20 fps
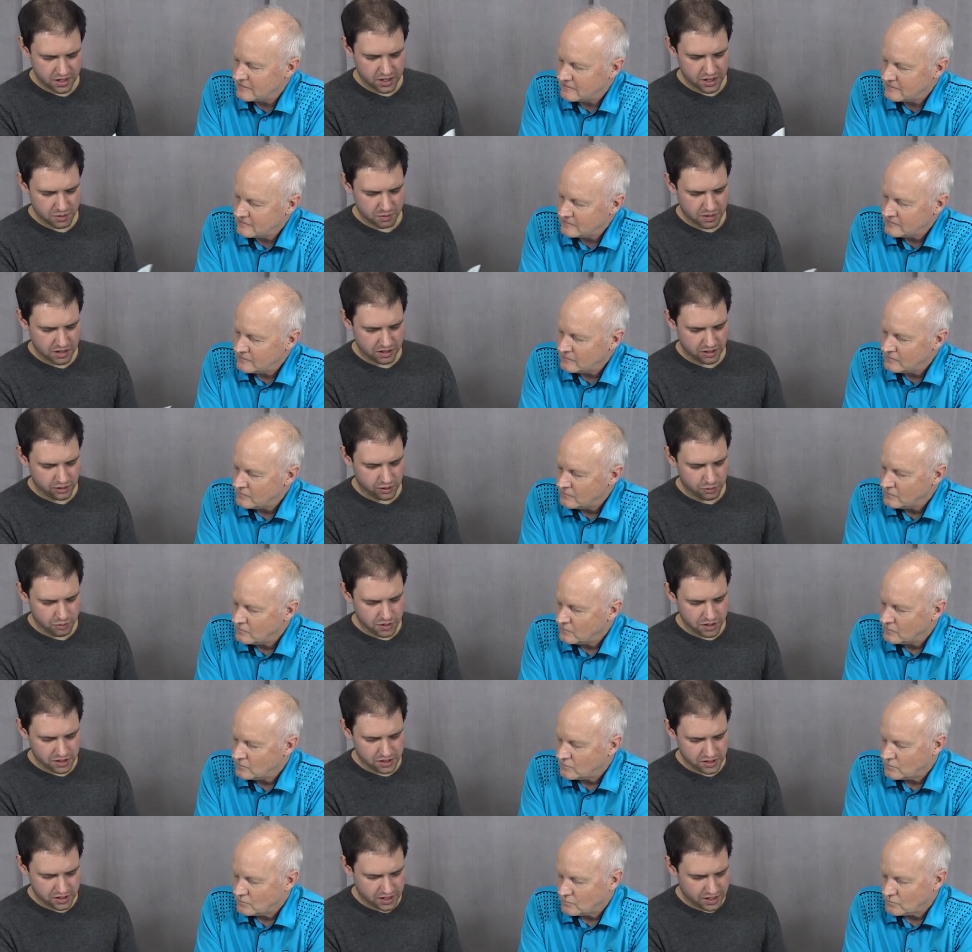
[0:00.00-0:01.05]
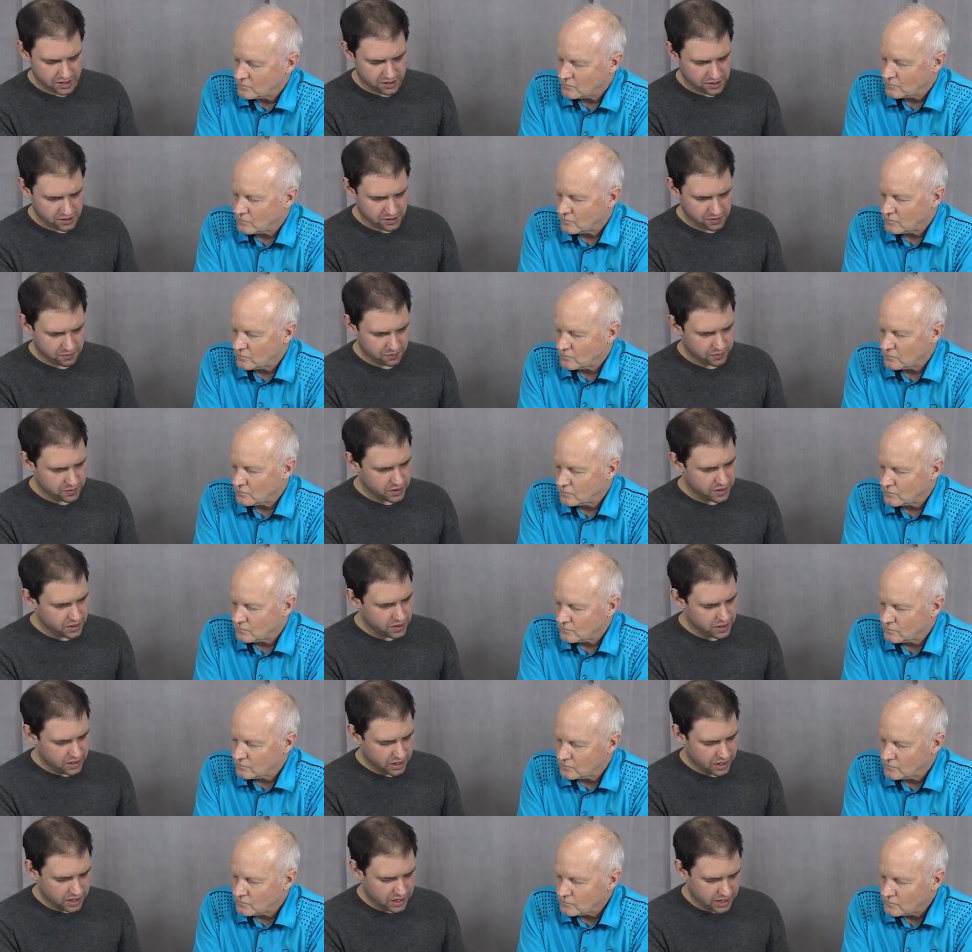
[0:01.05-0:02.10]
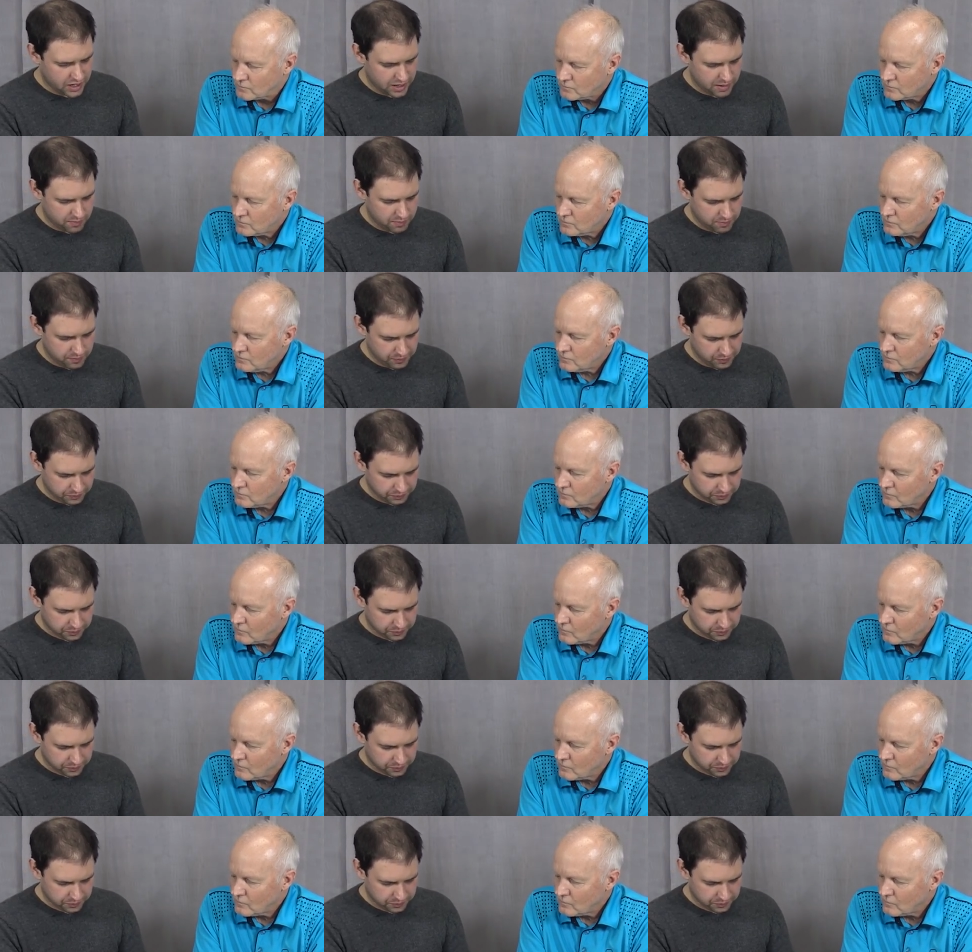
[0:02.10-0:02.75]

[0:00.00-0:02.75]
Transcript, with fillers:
Speaker 1: starts to make a little bit of sense. And